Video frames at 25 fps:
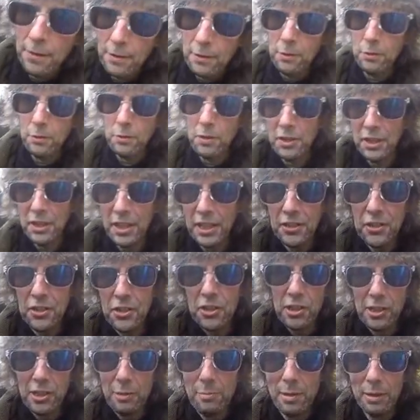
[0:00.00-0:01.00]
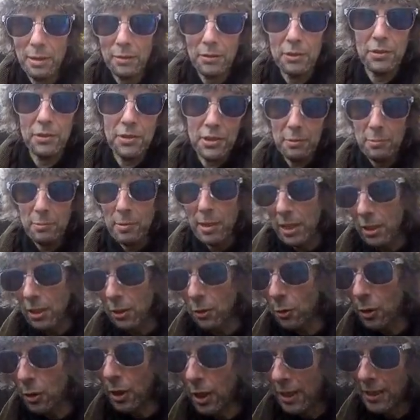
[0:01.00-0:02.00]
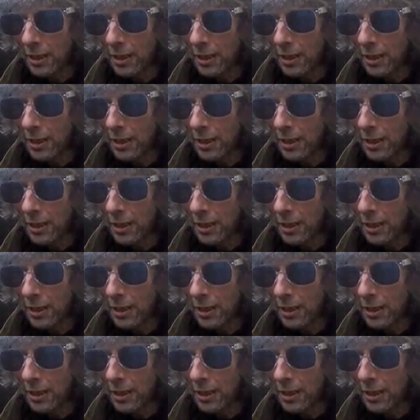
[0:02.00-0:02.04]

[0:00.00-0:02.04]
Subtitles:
All the nature's coming out to see me. Hello.